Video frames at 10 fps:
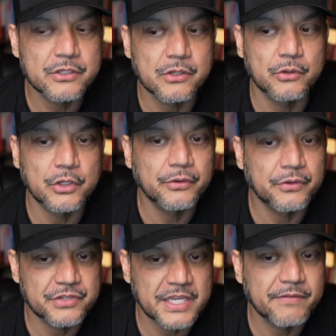So you
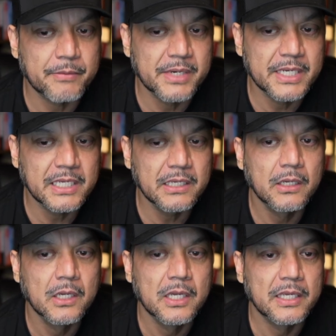either save them money,
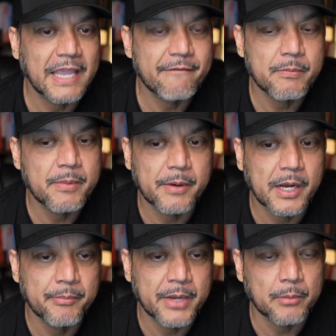gave them
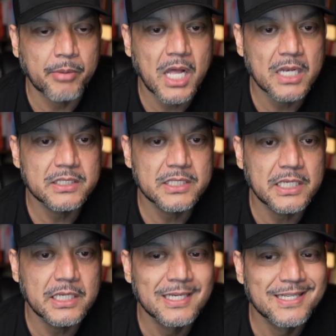a better
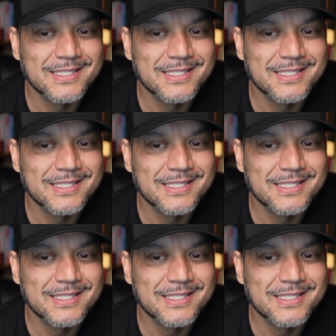policy.